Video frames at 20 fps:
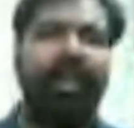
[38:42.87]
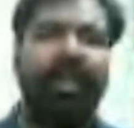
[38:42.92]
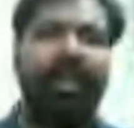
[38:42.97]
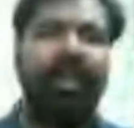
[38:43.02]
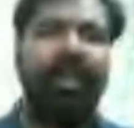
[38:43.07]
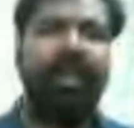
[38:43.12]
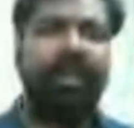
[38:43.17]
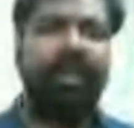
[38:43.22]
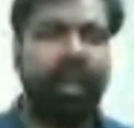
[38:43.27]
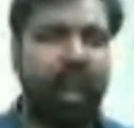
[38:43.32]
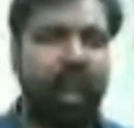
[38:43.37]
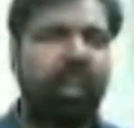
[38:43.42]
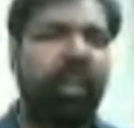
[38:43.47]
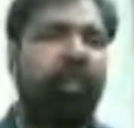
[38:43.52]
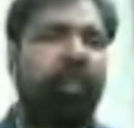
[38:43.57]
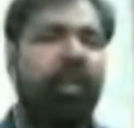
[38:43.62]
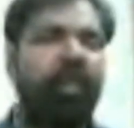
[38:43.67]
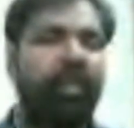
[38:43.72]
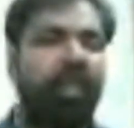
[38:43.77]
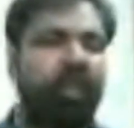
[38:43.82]
is not the
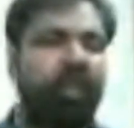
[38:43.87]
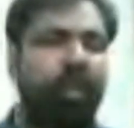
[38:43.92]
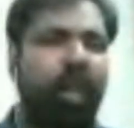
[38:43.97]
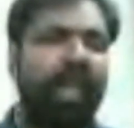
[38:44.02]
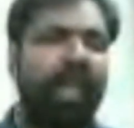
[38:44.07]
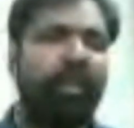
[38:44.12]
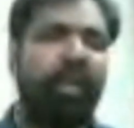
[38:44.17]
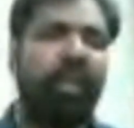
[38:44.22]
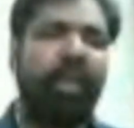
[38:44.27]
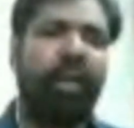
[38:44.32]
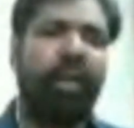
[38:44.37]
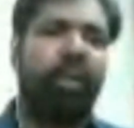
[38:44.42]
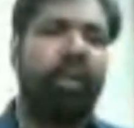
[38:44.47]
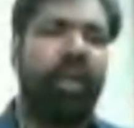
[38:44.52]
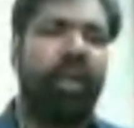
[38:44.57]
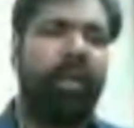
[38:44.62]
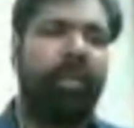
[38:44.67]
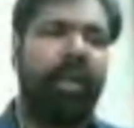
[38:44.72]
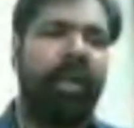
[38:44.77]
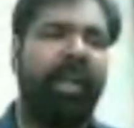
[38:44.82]
person who actually wrote
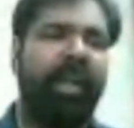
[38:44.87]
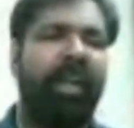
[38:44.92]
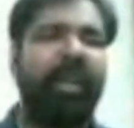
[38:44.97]
ramayana